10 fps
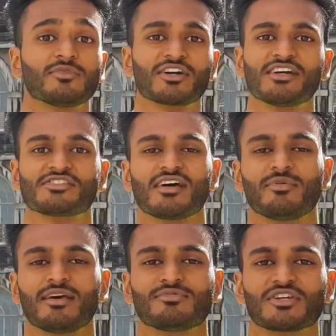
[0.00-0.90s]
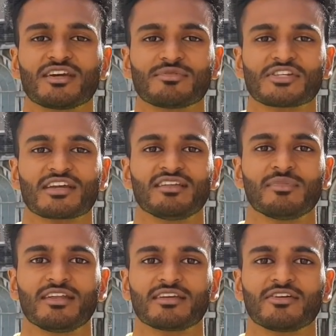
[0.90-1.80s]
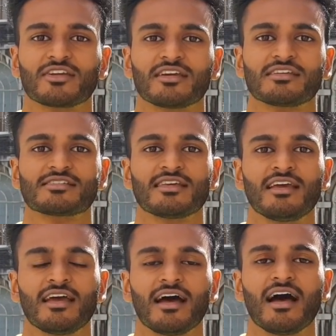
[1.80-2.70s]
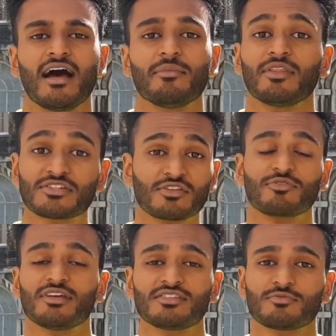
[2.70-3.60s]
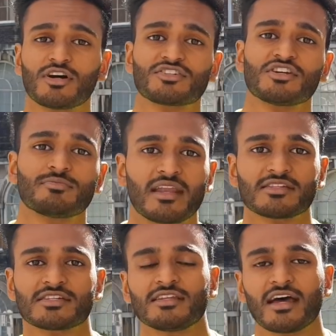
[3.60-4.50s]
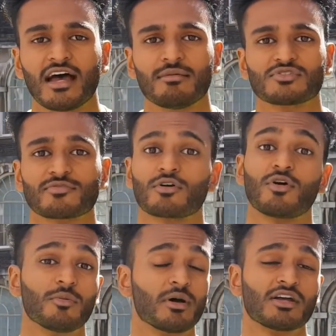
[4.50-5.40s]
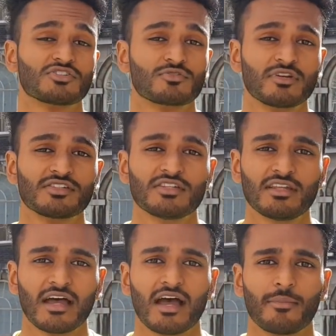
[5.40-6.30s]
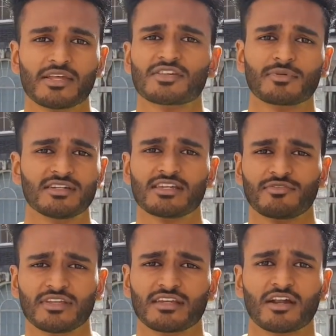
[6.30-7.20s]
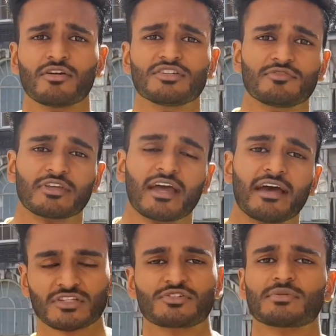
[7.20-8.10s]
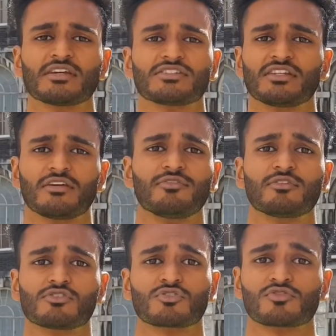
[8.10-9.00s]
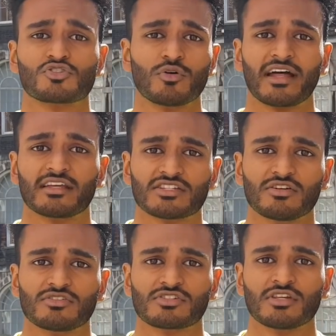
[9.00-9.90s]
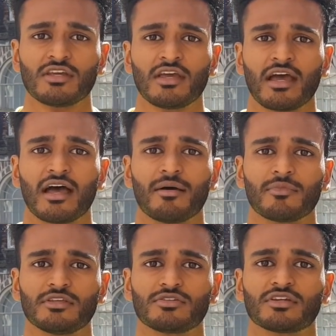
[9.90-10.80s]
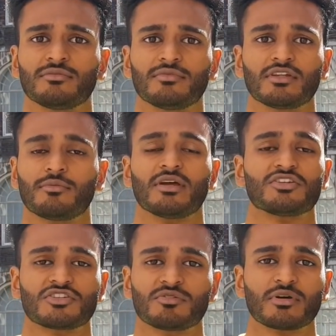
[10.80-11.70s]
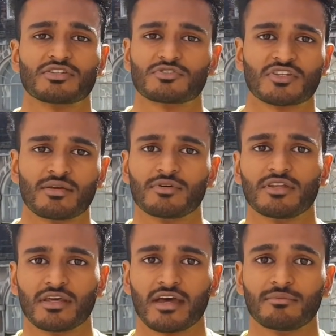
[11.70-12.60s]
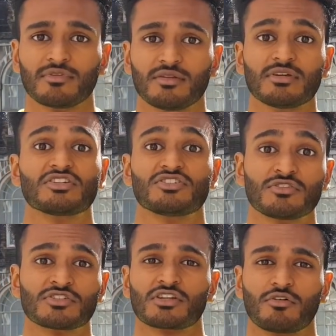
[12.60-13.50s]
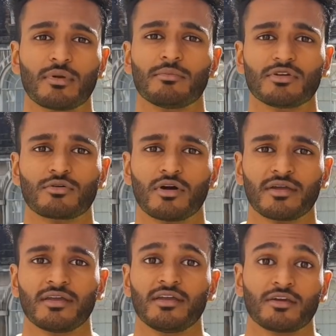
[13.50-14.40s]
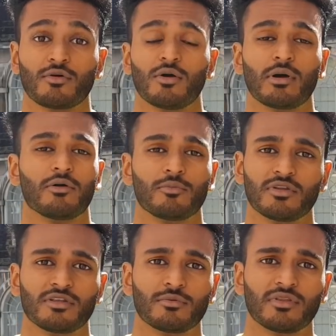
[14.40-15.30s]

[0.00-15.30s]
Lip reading: Hi guys, my name's Jay. I'm a second year medic here at King's. So the reason why I chose medicine, so I've got quite a personal reason. That's something I'd definitely encourage if you can. Just because, you know, if you've got sort of short anecdotes that you can, you know, mention your personal statement, the admissions tutors are going to remember you quite well when they're